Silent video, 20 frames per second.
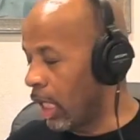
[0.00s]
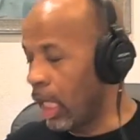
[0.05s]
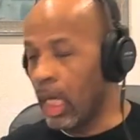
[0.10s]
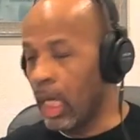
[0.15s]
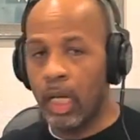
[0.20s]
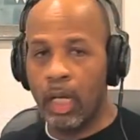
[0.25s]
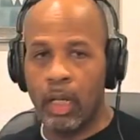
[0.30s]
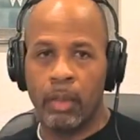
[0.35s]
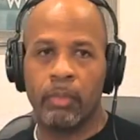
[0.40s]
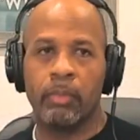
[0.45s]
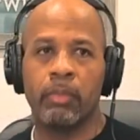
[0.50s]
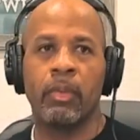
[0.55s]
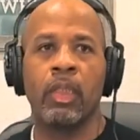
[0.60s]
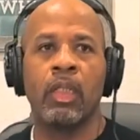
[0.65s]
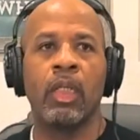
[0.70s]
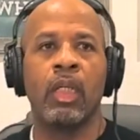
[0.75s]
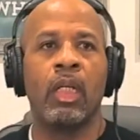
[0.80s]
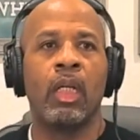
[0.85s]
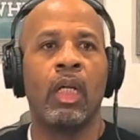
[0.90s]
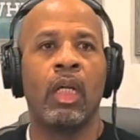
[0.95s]

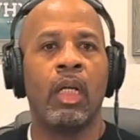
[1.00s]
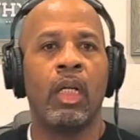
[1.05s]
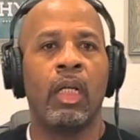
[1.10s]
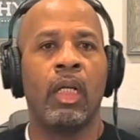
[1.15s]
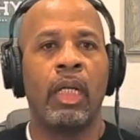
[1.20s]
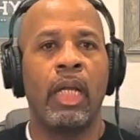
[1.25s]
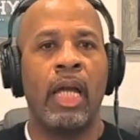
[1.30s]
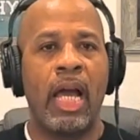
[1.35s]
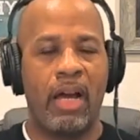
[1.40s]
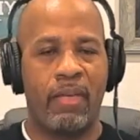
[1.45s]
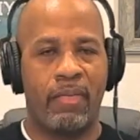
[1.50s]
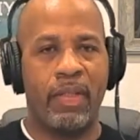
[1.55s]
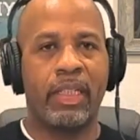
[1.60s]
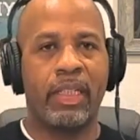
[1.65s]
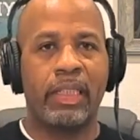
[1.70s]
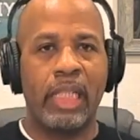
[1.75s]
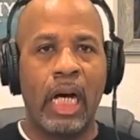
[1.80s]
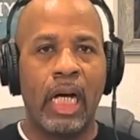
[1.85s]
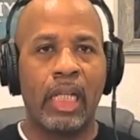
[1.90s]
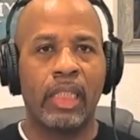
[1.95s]
have
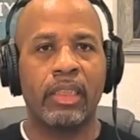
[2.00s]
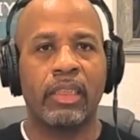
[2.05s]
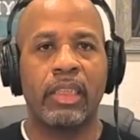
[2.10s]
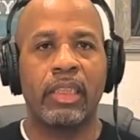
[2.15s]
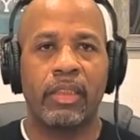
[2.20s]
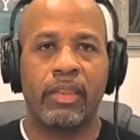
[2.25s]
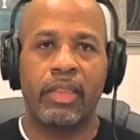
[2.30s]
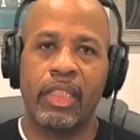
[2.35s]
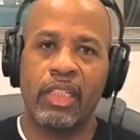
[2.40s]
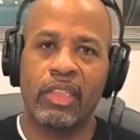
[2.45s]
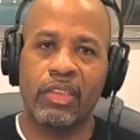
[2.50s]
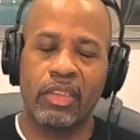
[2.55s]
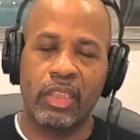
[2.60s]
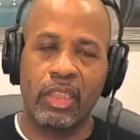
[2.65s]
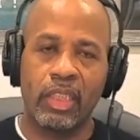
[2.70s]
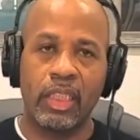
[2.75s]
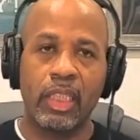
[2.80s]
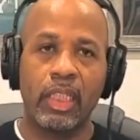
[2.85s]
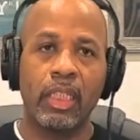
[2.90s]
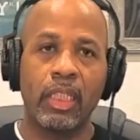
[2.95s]
acknowledged that there's a
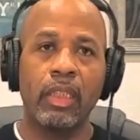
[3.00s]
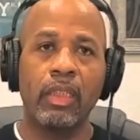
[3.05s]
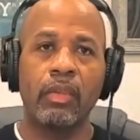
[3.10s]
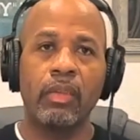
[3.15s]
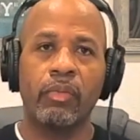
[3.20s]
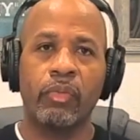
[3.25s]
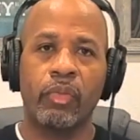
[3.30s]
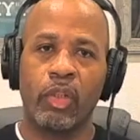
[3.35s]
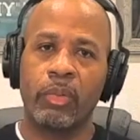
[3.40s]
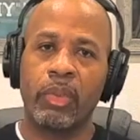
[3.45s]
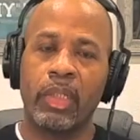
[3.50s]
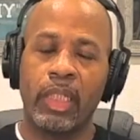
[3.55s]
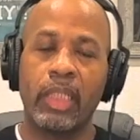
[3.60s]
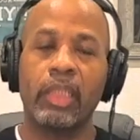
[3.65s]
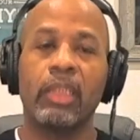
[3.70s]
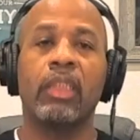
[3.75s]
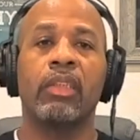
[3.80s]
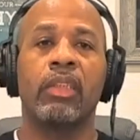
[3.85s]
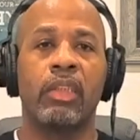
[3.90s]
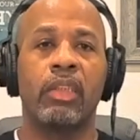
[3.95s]
need for
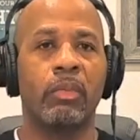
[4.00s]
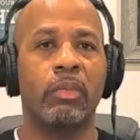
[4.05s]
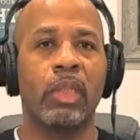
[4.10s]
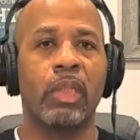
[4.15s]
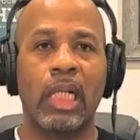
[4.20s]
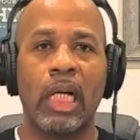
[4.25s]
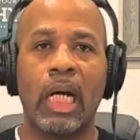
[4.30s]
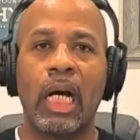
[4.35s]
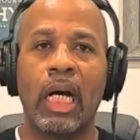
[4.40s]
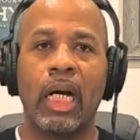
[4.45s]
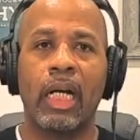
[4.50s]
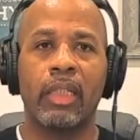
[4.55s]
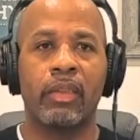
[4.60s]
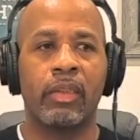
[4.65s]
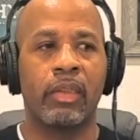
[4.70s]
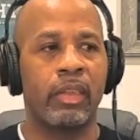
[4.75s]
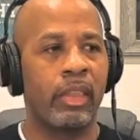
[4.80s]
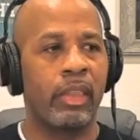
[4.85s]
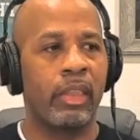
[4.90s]
relationship with God.